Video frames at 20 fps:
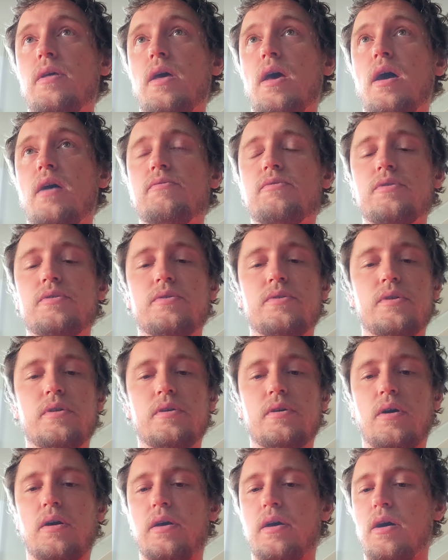
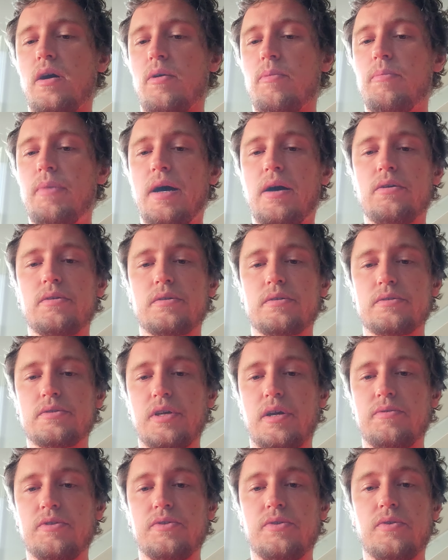everything about us,
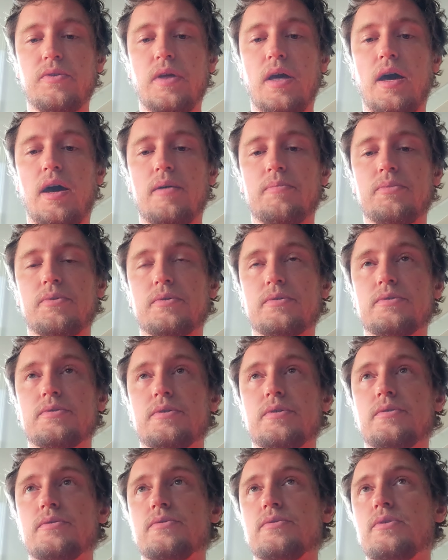everything that happens
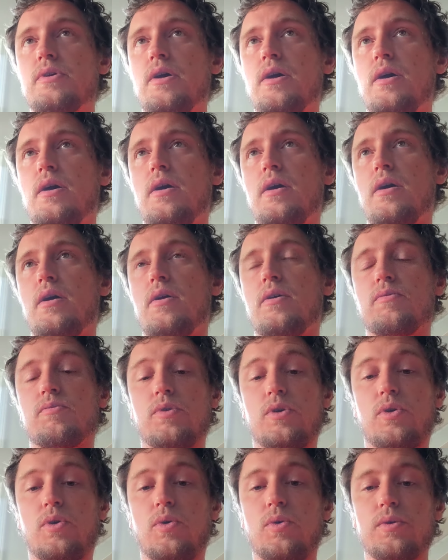is
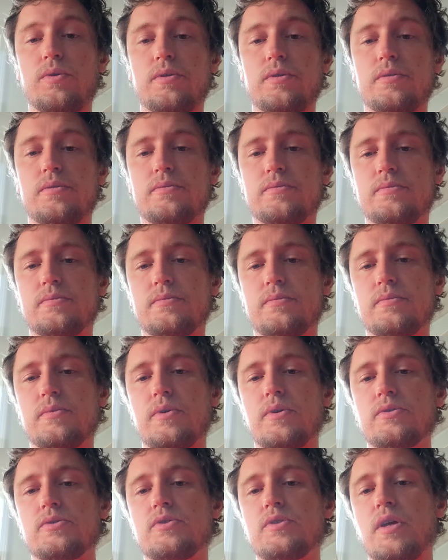recorded,
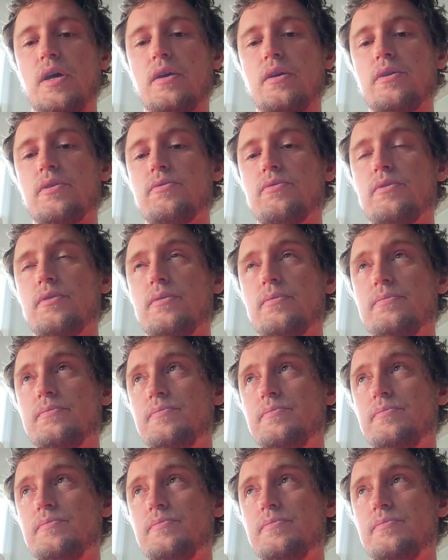is saved.